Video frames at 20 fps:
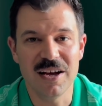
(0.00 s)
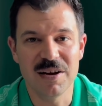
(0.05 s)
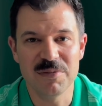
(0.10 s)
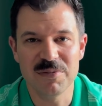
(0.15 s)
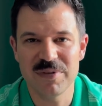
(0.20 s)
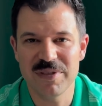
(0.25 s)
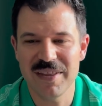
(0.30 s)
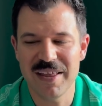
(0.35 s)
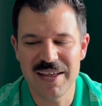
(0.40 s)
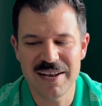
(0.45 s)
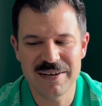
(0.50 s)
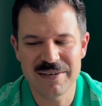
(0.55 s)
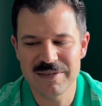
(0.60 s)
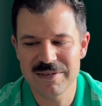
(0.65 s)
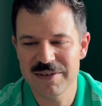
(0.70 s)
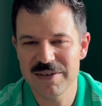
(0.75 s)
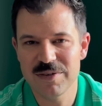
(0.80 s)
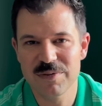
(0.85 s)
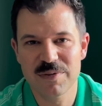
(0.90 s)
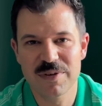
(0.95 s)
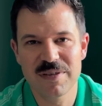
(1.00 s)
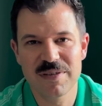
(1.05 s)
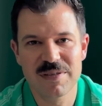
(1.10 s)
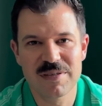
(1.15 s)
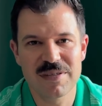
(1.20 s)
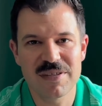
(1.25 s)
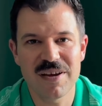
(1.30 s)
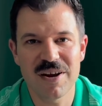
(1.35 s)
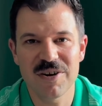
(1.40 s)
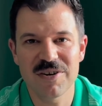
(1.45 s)
Then you can
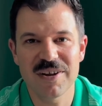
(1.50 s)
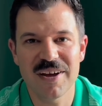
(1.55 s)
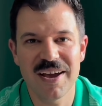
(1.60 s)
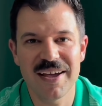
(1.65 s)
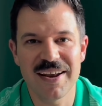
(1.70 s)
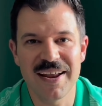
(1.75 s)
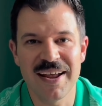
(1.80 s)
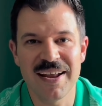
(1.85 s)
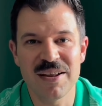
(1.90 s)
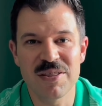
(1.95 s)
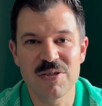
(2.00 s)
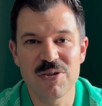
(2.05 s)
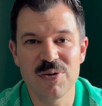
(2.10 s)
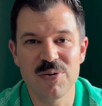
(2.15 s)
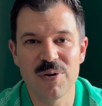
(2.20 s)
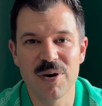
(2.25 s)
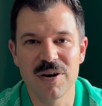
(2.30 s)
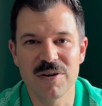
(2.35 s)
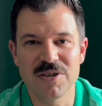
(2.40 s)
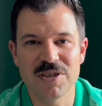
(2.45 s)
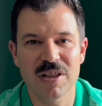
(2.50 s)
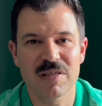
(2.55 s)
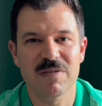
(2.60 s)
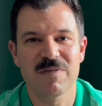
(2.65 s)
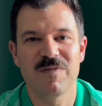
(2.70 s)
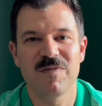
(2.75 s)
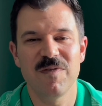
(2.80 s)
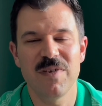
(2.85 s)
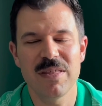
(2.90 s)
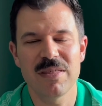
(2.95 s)
see our tight ends who are just
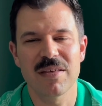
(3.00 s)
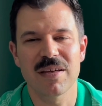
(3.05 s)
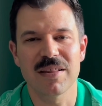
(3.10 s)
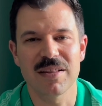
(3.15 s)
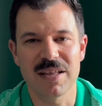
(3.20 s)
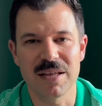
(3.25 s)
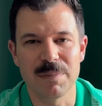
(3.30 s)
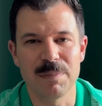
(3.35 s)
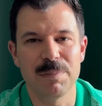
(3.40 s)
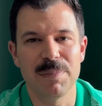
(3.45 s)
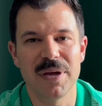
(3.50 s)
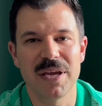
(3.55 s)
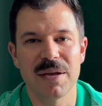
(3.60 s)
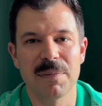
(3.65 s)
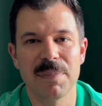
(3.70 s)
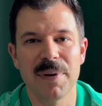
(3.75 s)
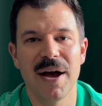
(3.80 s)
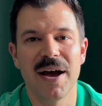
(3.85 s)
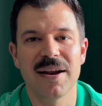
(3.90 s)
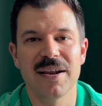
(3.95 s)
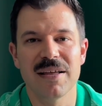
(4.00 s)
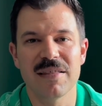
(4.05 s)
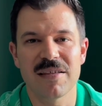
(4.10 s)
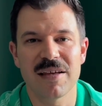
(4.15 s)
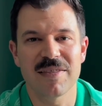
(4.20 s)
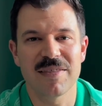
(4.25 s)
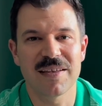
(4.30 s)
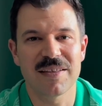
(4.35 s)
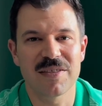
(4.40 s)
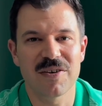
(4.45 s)
physically big bodies. I
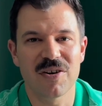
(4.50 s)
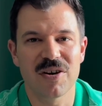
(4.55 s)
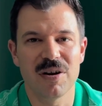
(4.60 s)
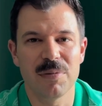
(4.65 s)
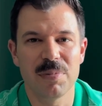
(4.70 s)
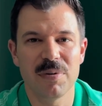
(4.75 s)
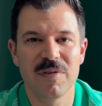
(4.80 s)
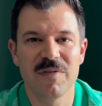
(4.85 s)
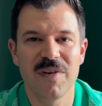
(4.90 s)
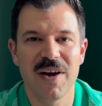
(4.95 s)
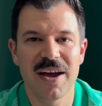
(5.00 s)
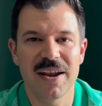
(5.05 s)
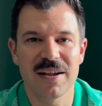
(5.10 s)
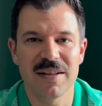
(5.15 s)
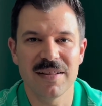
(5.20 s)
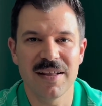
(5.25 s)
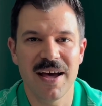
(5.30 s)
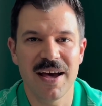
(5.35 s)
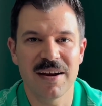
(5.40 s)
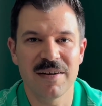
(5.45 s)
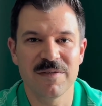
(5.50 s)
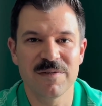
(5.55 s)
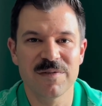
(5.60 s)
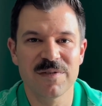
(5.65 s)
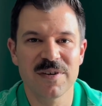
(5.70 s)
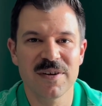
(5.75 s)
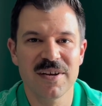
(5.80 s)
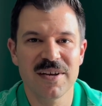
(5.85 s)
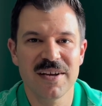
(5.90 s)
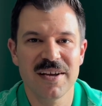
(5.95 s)
think they're going to provide a lot of,
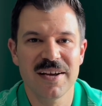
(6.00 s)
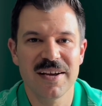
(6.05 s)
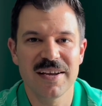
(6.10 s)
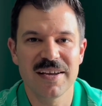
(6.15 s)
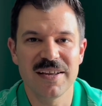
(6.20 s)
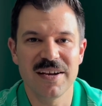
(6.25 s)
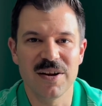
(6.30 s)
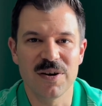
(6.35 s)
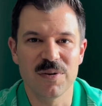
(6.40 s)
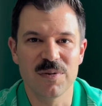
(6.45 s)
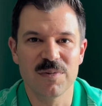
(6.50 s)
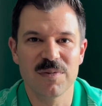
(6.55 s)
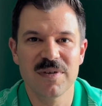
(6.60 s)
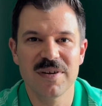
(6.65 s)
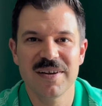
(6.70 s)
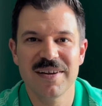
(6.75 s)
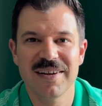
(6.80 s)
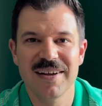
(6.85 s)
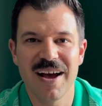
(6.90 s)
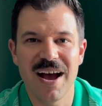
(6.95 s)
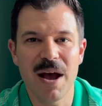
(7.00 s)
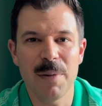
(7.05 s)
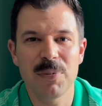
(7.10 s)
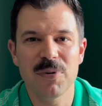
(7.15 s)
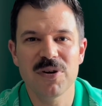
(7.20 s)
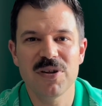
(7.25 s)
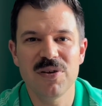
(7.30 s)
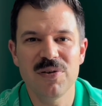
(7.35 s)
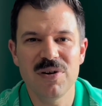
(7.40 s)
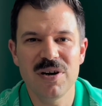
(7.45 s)
you know,
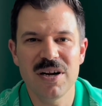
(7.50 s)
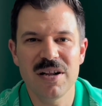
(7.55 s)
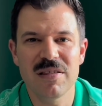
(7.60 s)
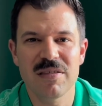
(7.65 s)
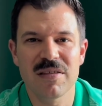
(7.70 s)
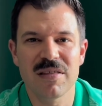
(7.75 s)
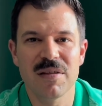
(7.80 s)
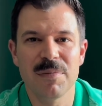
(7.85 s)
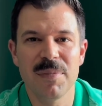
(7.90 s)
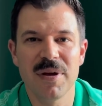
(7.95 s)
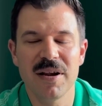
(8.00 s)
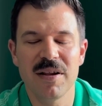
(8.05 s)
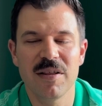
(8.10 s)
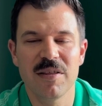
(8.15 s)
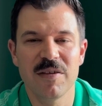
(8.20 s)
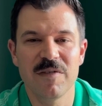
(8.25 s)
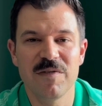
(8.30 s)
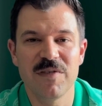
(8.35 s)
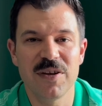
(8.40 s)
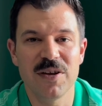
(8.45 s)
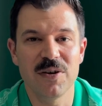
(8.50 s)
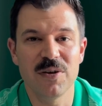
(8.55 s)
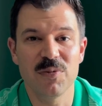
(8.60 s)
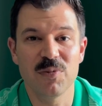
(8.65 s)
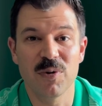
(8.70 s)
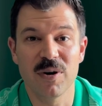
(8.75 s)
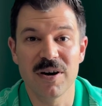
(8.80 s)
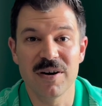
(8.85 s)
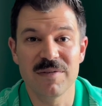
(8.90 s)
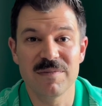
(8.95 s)
opportunities in the middle of the field
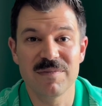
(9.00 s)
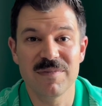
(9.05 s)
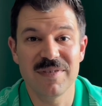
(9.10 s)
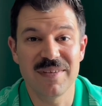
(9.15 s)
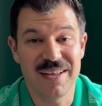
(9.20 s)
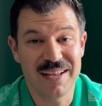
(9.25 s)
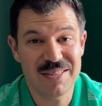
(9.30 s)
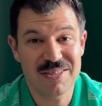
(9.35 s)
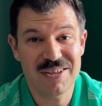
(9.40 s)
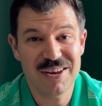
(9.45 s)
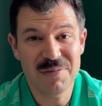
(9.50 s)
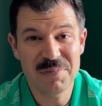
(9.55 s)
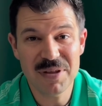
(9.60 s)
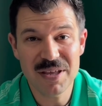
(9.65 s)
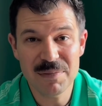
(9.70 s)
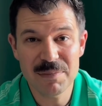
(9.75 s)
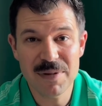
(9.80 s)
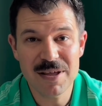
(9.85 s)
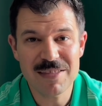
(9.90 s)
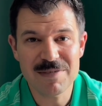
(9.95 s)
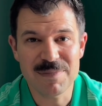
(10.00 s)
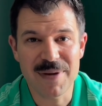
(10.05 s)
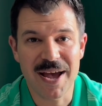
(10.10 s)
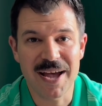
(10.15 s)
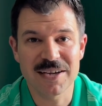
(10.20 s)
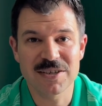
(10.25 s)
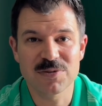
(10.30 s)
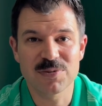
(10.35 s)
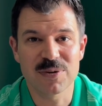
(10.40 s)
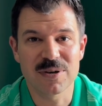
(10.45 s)
where it's going to be a
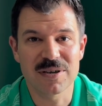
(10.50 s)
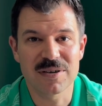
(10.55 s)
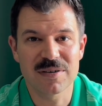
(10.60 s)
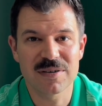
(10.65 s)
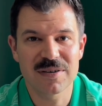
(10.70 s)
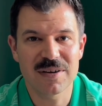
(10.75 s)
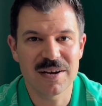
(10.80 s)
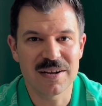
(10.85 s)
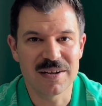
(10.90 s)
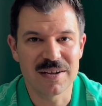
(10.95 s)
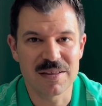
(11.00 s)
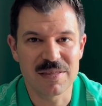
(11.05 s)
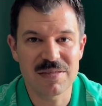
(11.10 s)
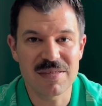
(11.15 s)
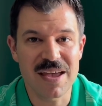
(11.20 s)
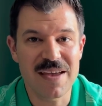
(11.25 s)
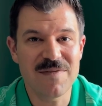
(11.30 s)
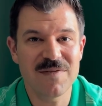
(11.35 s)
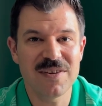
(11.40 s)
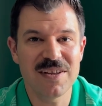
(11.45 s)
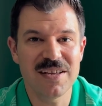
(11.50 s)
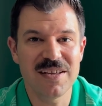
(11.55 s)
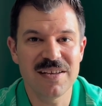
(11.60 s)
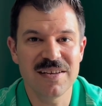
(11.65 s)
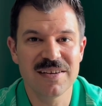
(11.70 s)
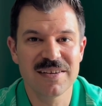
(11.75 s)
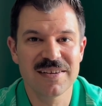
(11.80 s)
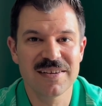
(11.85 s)
mismatch, where safety